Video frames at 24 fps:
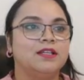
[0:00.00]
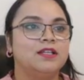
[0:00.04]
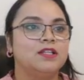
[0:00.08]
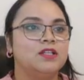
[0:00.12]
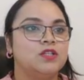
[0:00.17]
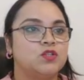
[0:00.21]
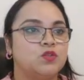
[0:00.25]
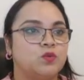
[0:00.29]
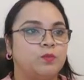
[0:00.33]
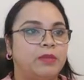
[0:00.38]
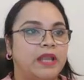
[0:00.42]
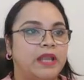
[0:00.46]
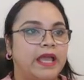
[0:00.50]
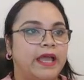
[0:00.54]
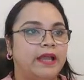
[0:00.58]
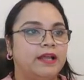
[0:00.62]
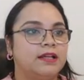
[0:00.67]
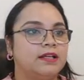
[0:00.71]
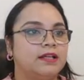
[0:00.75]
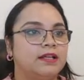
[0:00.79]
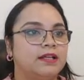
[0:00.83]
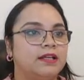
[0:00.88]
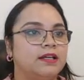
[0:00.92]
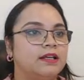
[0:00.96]
So
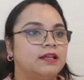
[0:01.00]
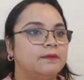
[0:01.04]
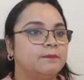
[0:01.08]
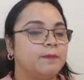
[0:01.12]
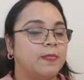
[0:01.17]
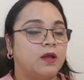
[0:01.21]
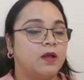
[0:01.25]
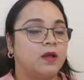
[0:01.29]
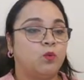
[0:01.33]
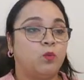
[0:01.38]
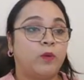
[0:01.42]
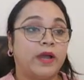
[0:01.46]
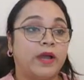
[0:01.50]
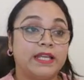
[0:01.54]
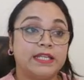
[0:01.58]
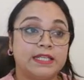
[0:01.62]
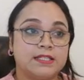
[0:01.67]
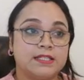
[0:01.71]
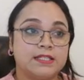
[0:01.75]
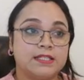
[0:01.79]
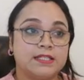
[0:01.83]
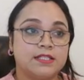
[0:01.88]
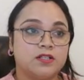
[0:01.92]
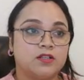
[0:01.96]
white
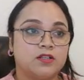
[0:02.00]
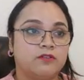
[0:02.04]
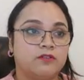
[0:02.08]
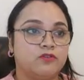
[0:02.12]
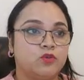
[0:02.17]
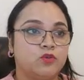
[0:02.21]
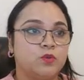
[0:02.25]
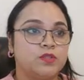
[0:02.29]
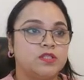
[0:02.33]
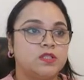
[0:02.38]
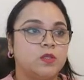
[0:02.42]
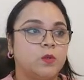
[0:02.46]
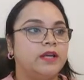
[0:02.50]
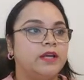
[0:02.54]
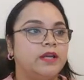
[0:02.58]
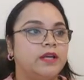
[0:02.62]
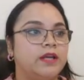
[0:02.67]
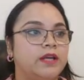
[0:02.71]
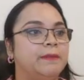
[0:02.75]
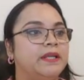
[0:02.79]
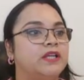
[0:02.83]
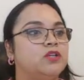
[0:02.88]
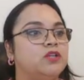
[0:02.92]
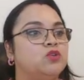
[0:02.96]
instead of rook c1
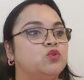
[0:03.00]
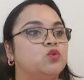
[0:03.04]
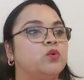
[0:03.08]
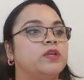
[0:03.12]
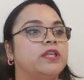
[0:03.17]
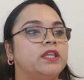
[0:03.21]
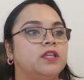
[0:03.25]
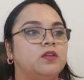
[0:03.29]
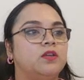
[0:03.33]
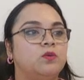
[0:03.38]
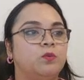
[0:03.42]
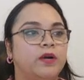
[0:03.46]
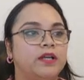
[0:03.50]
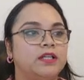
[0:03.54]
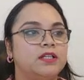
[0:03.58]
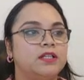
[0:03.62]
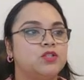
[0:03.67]
played rook e1,